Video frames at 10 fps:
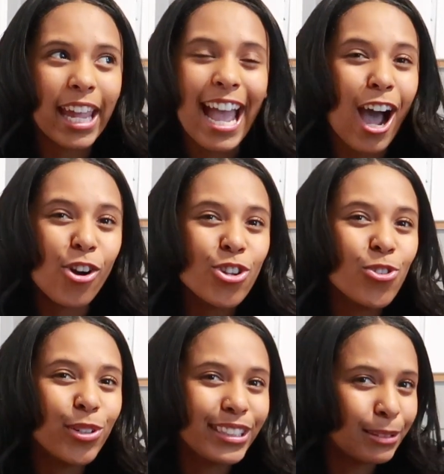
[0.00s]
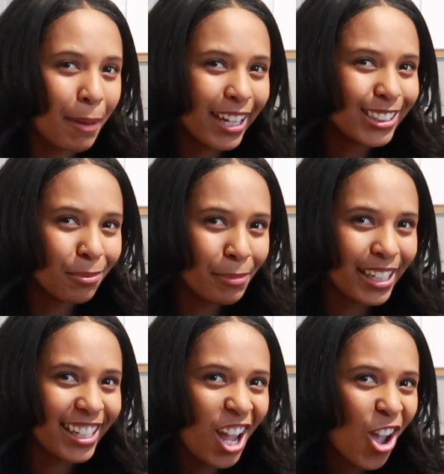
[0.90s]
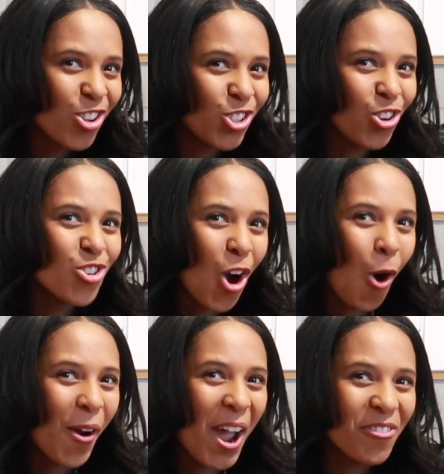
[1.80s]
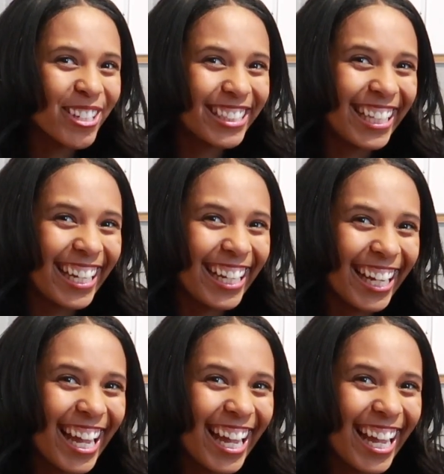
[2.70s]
how do you expect me to know everything?